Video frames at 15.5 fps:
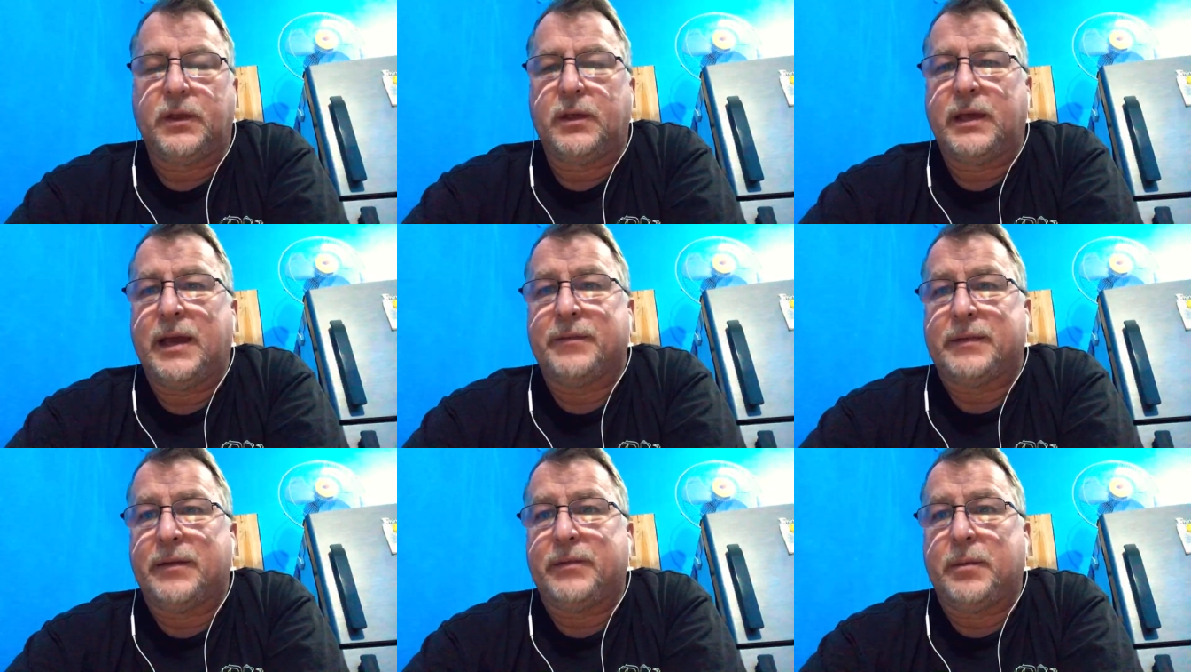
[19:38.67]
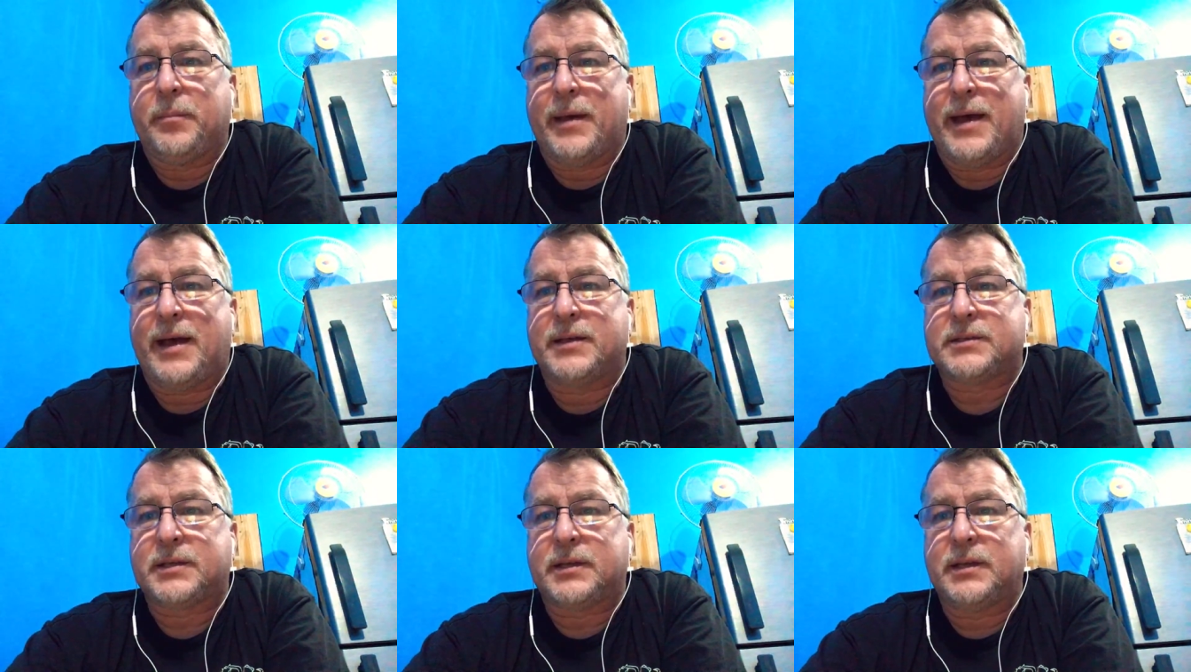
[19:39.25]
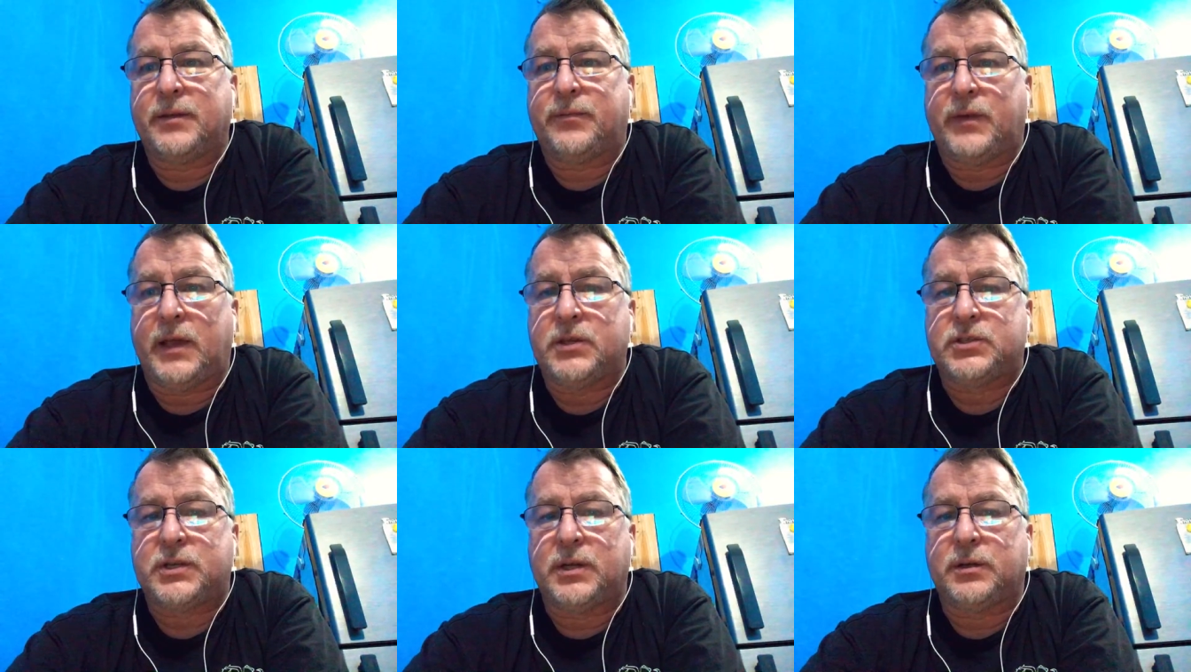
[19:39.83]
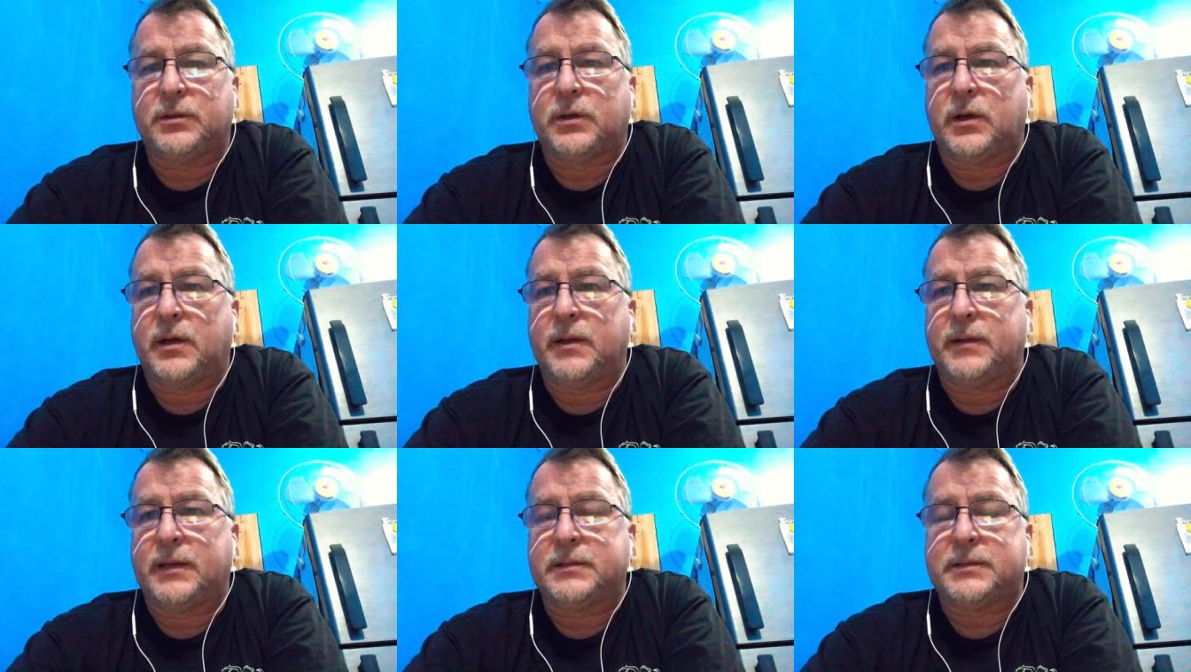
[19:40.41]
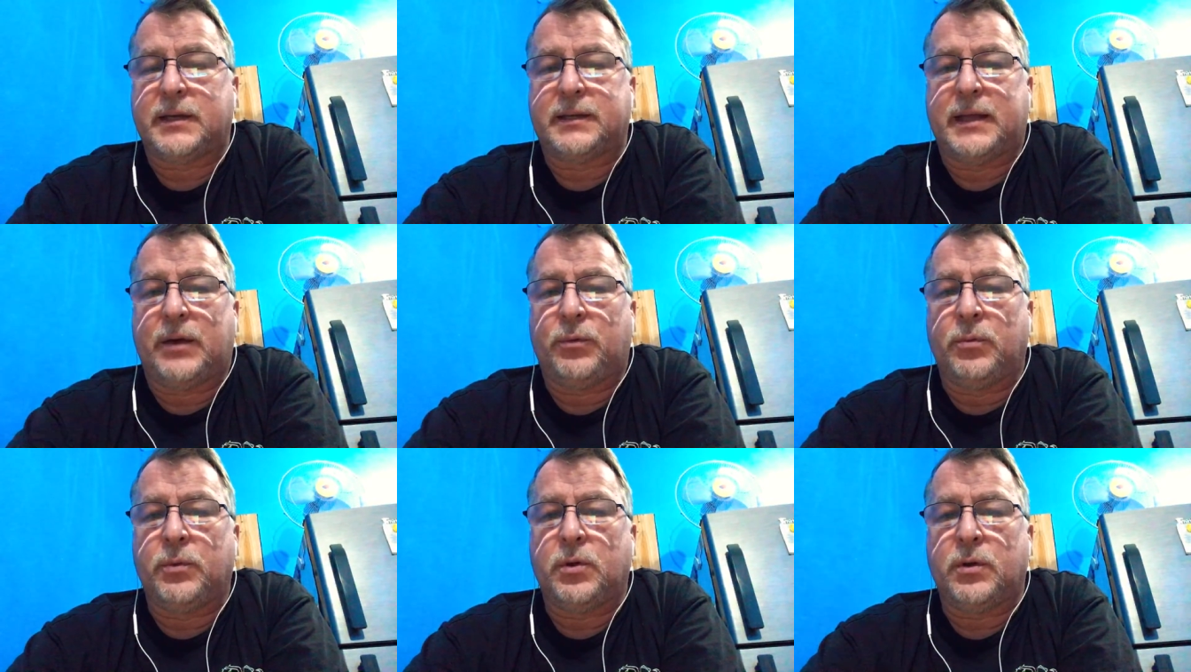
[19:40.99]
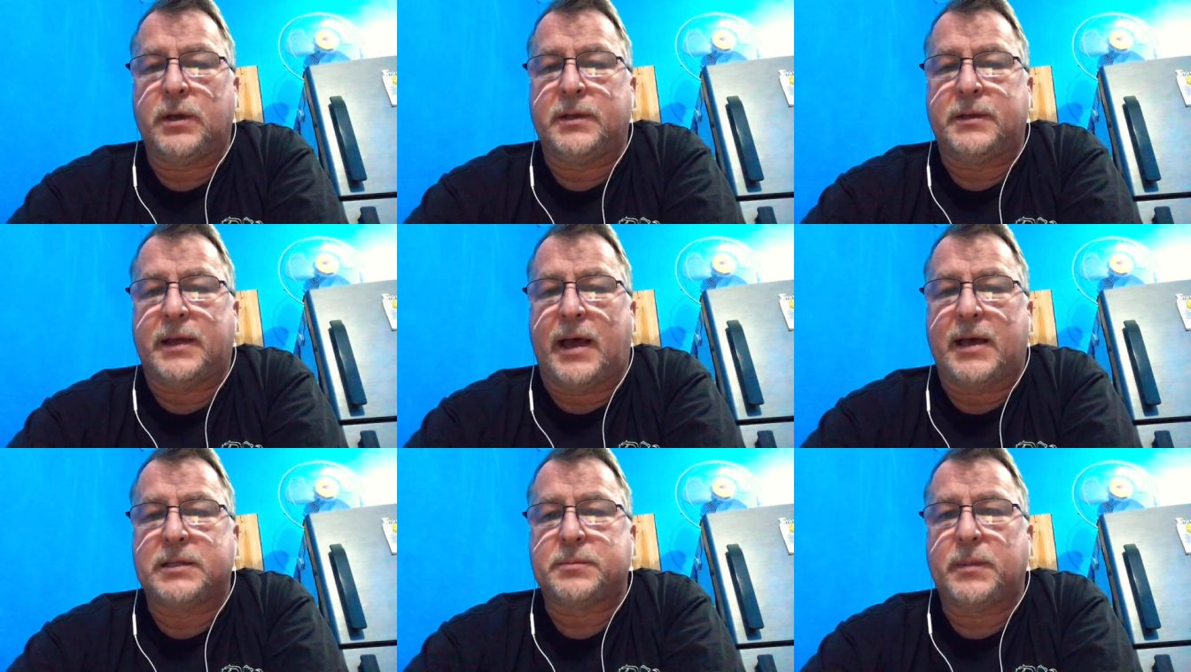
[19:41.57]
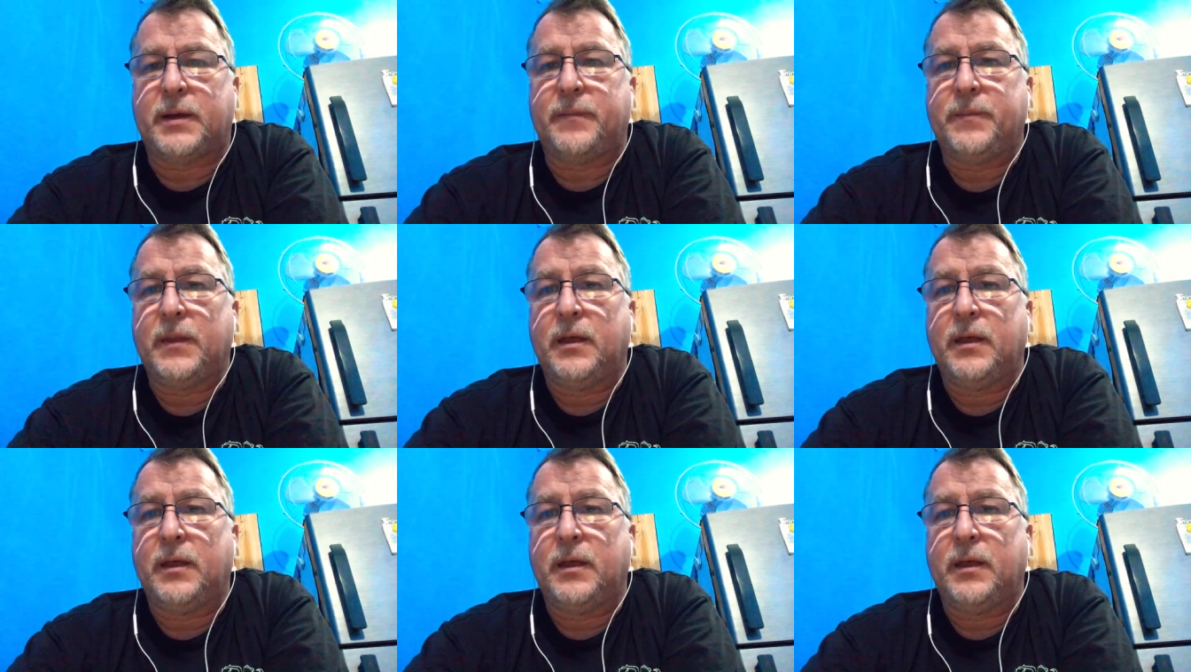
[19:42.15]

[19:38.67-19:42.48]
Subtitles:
you have to have your mask and your face shield on, things like that. When we go to DASMA,